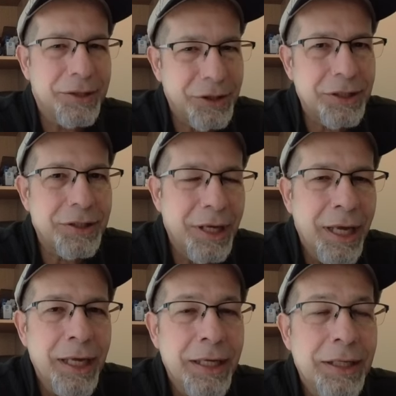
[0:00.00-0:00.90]
engine.
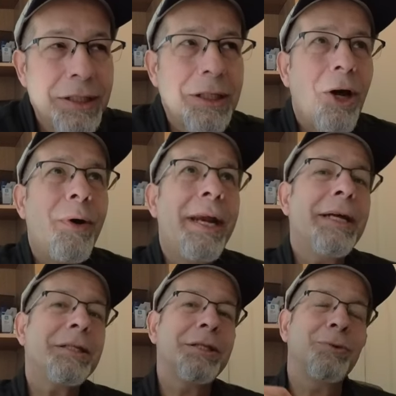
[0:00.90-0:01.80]
So in
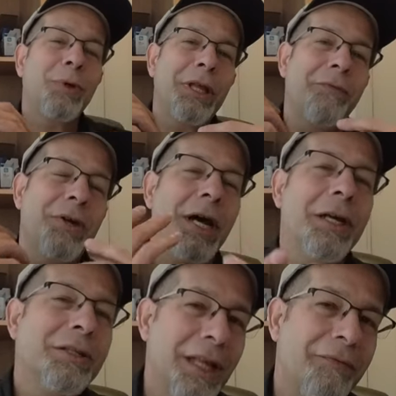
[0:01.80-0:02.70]
essence, what they've
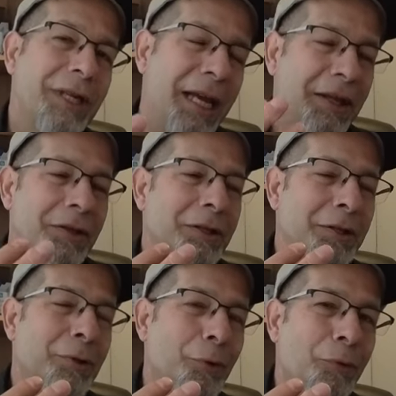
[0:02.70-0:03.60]
done is they've
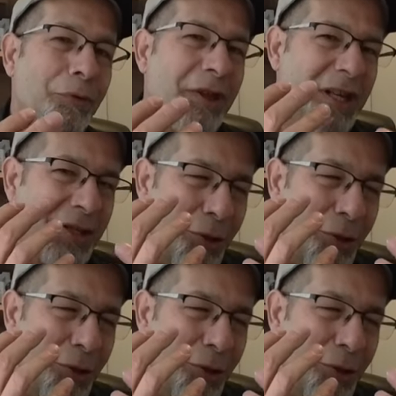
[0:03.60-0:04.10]
taken the